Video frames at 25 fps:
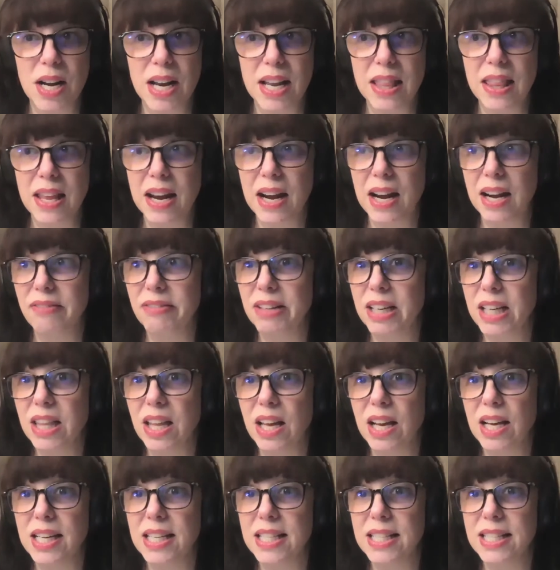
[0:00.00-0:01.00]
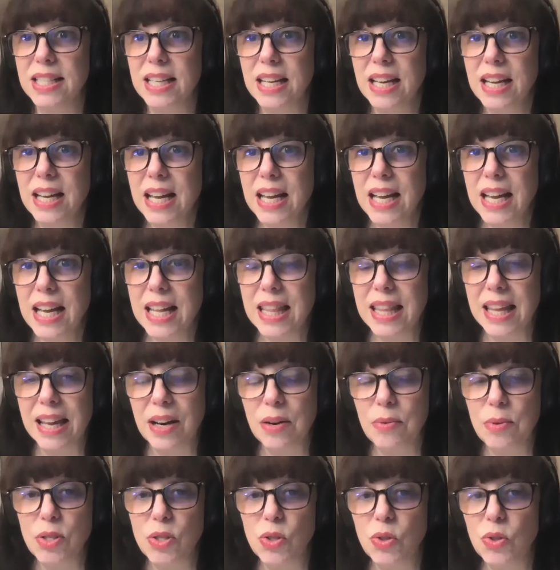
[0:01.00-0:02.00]
And then I realized that
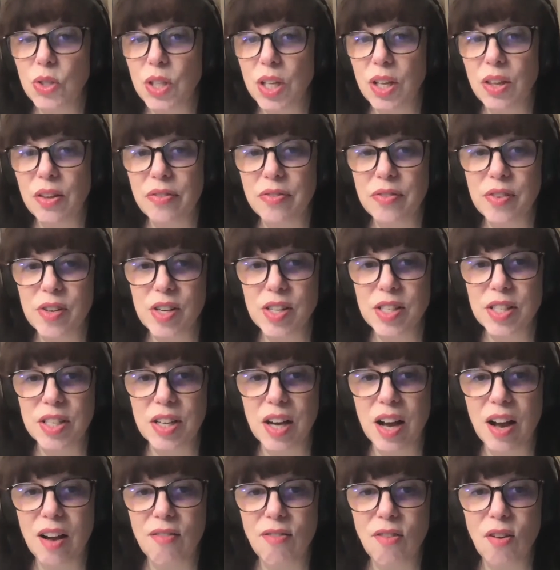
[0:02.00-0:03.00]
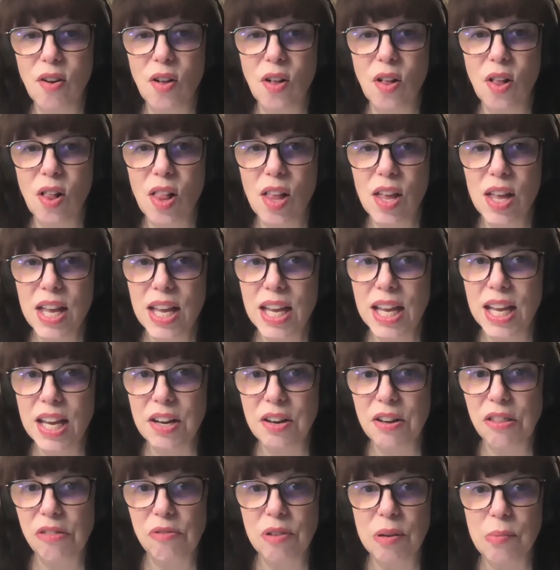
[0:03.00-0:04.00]
it was only the first novel
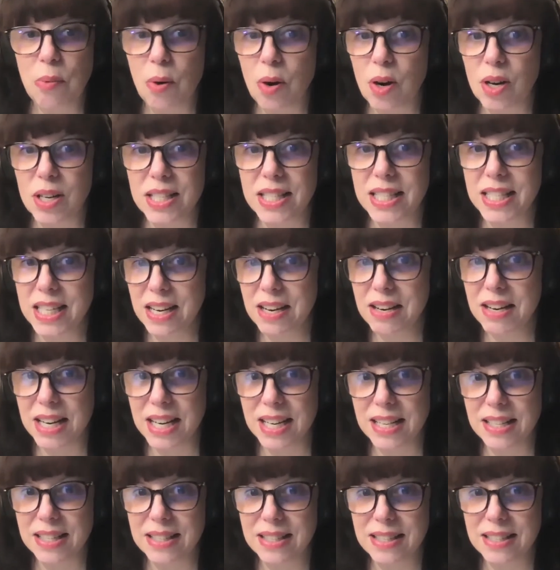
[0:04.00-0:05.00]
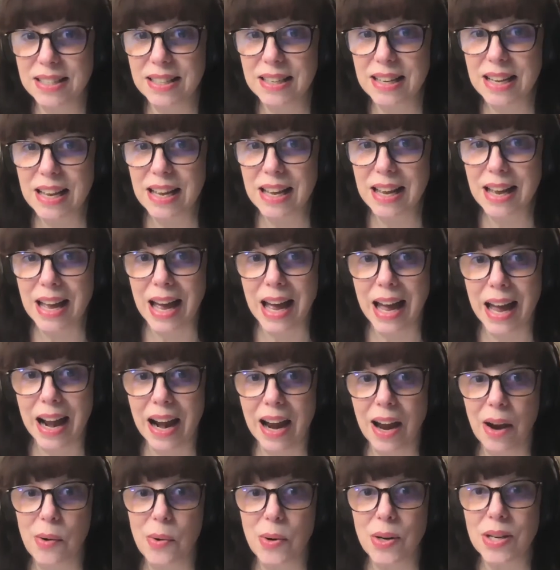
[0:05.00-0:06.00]
in a 3-part series.
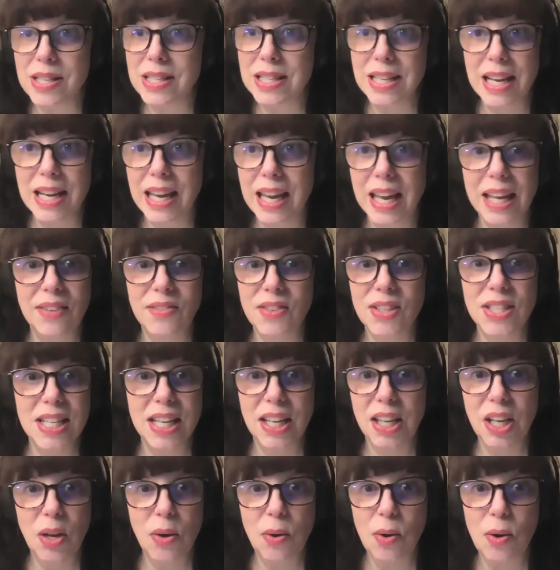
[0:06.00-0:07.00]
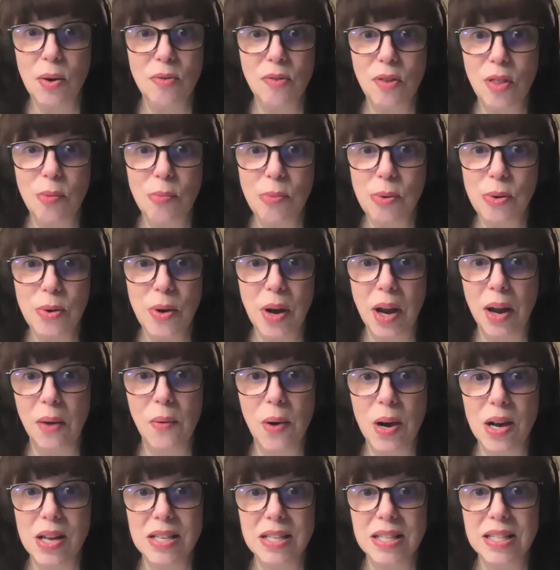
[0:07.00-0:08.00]
And I can't even tell you how over the moon I
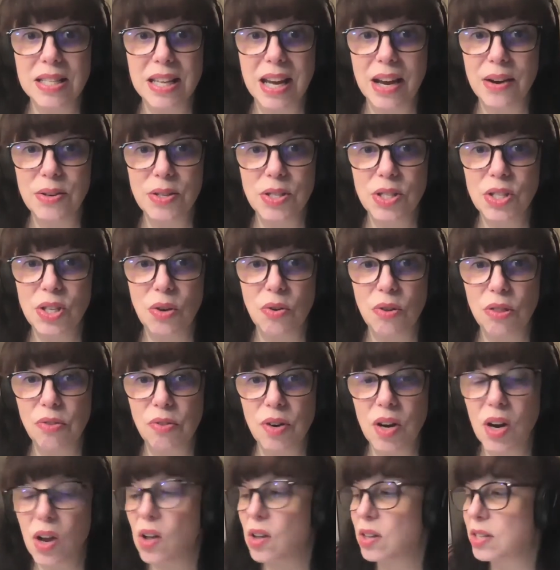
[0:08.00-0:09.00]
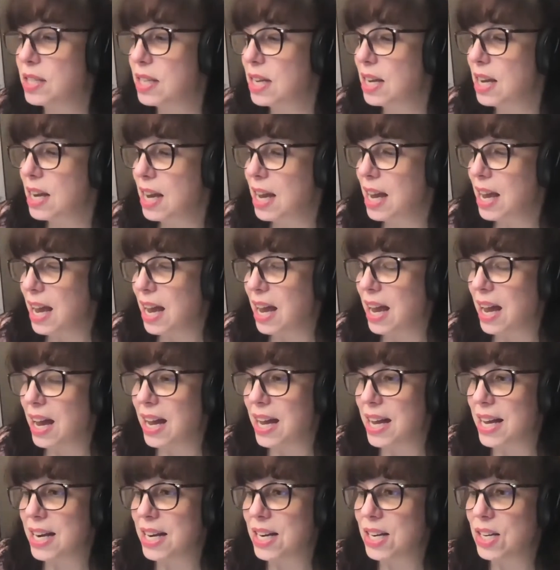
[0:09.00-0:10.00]
was. I was so thrilled.
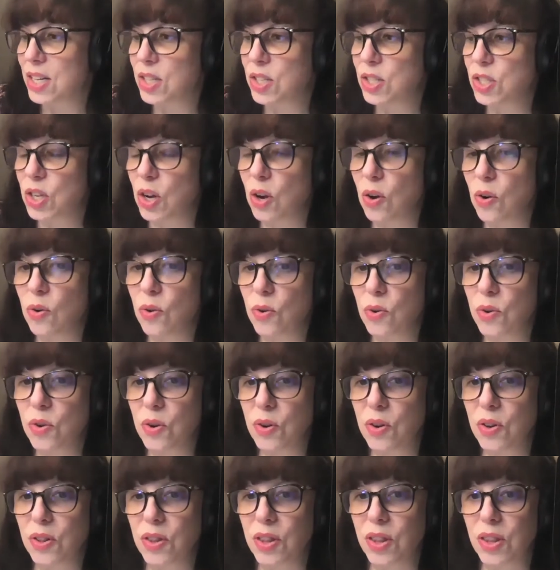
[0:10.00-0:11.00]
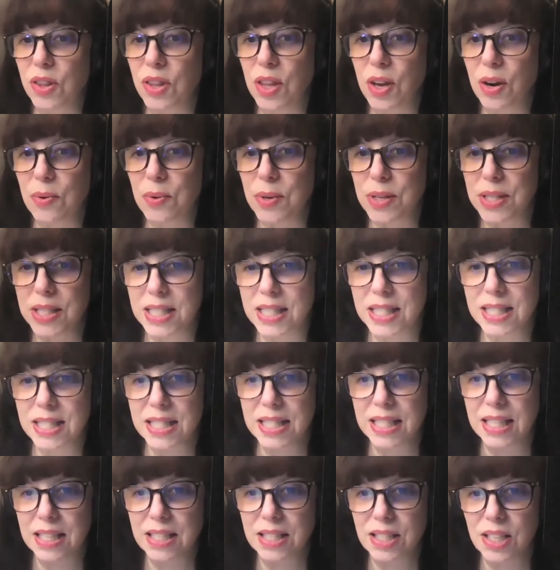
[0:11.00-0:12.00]
And so there were
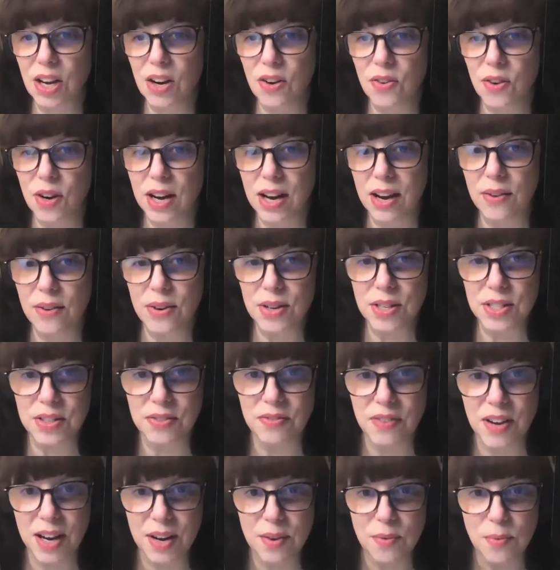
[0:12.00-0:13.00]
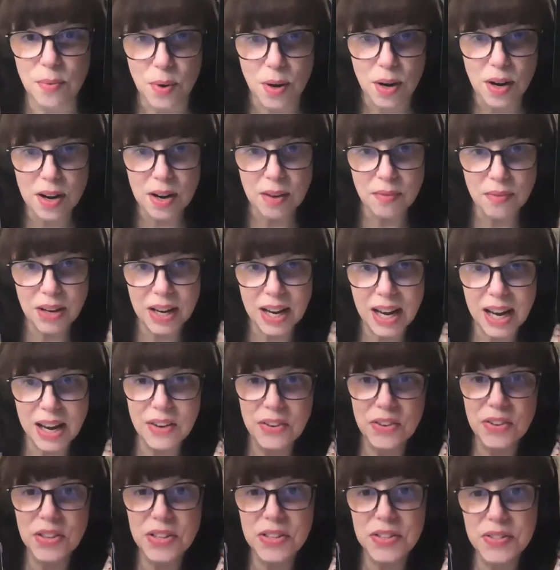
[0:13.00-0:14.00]
600 hours of Edward. I'm going to
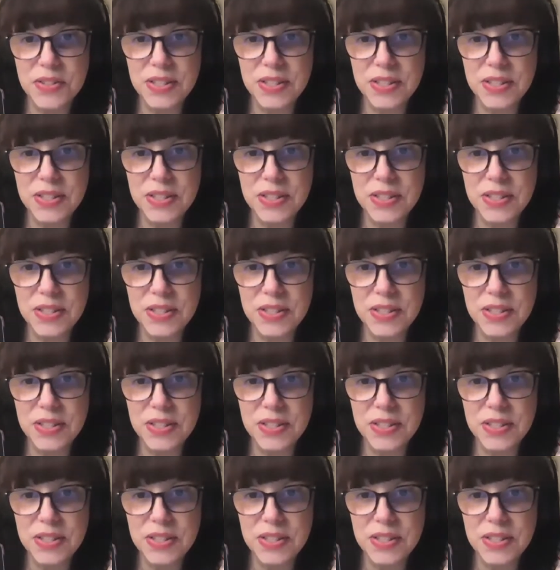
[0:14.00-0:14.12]
angle this